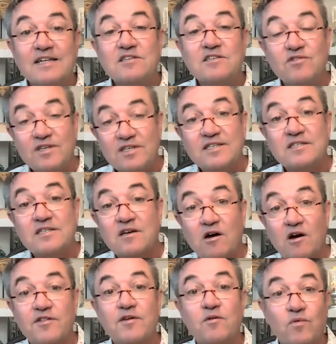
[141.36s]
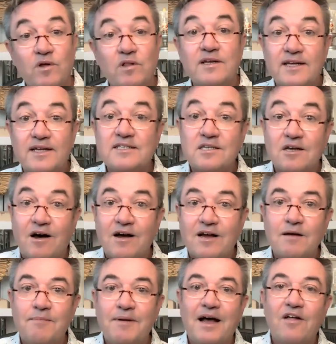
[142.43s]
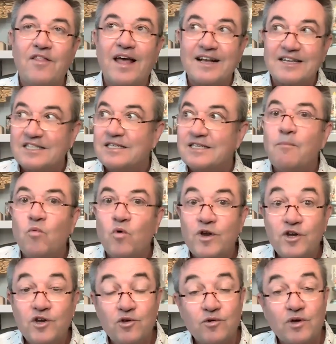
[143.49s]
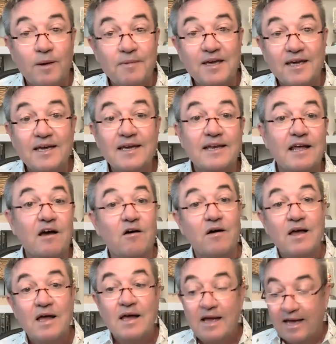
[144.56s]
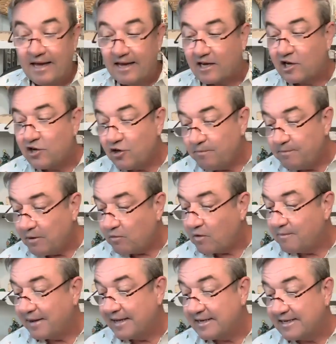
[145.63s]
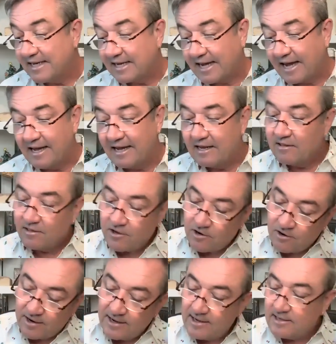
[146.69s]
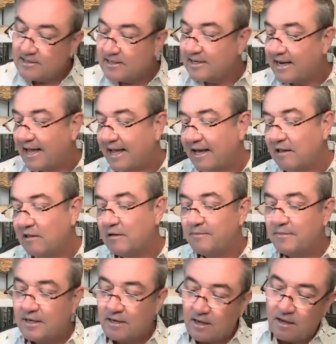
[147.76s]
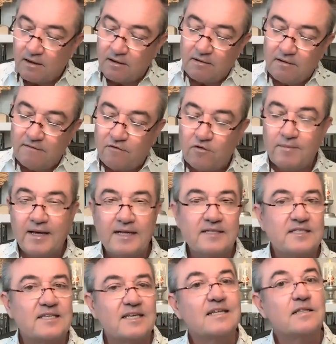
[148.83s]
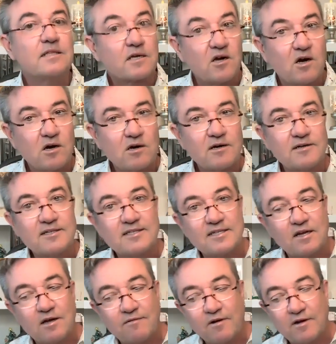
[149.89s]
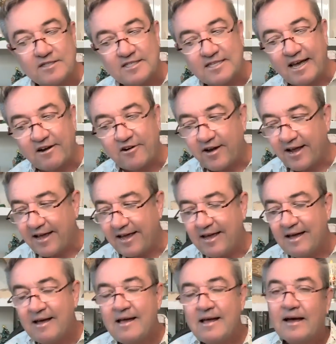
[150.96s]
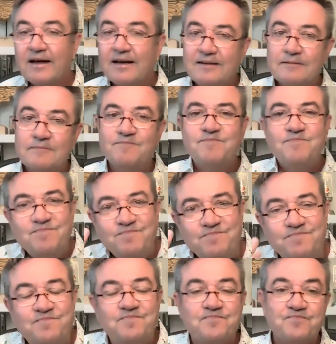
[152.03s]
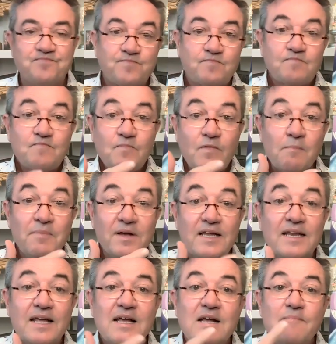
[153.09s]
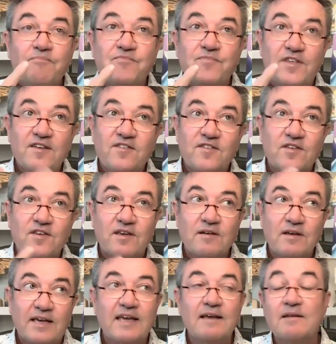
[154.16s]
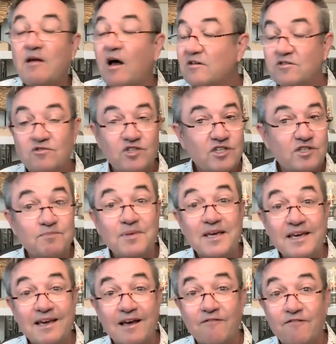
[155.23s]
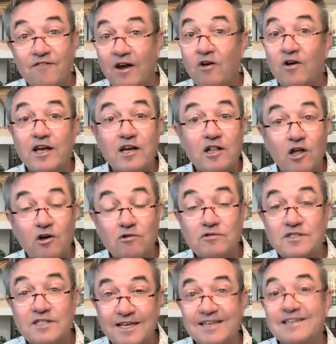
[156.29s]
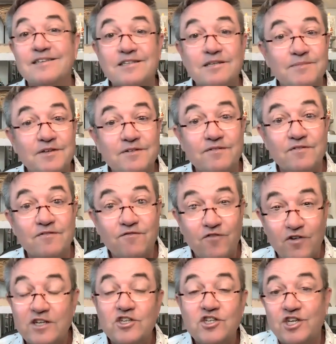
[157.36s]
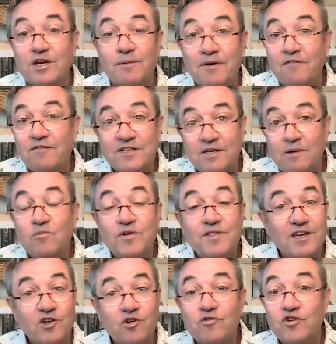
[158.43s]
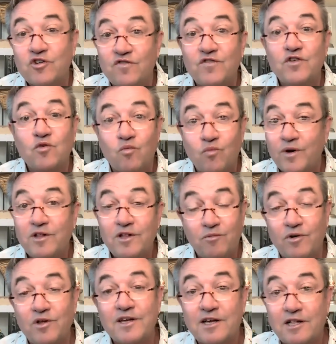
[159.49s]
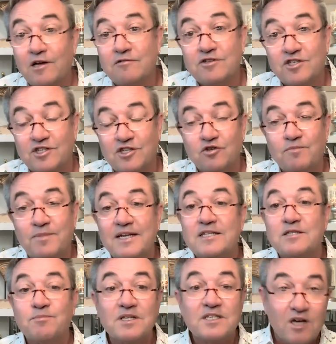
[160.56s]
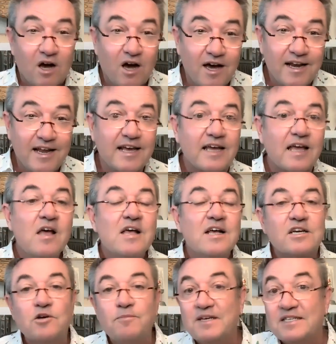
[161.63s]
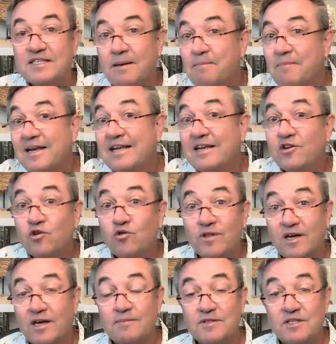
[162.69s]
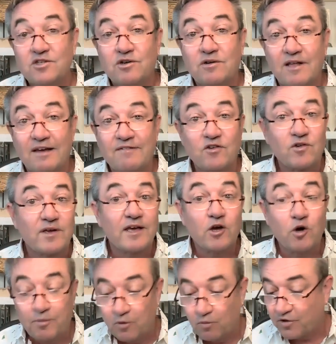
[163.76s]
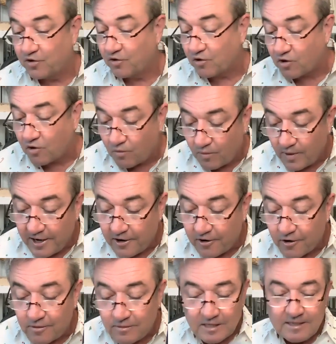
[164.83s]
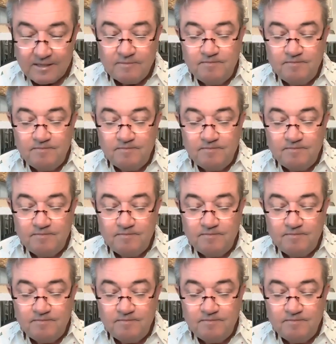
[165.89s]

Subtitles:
And so this is a card that really does talk about like someone new coming in. Now, it could be romantic, and there is an element of romance in the cards on Saturday. but this can also just be a very close, intimate friendship of someone that you just feel really, really close to, but it's platonic. Could be somebody new that comes into your life who can help you with your career.